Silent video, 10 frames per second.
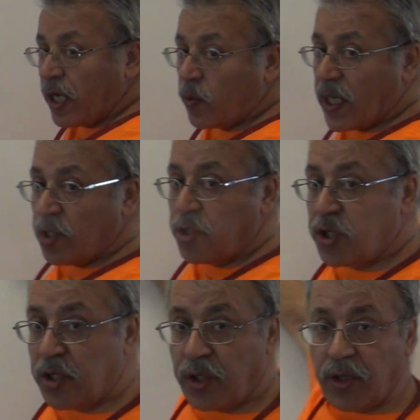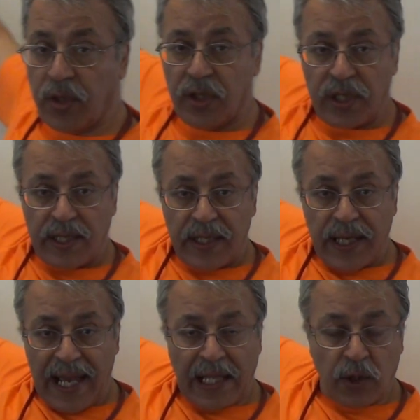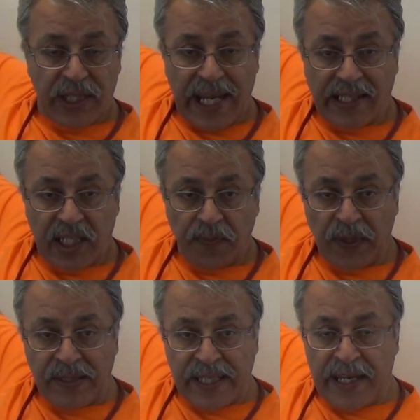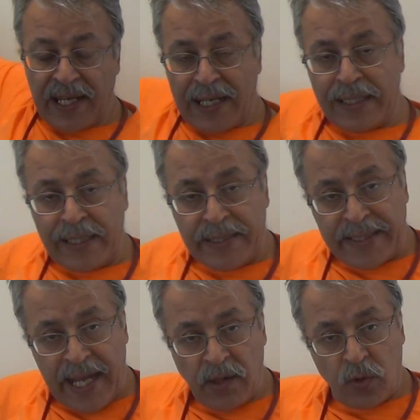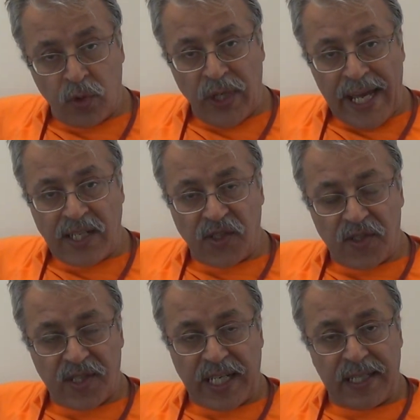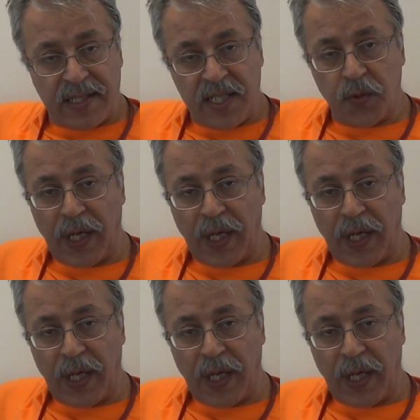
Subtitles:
I want to allocate, keep it there, and then do exercises.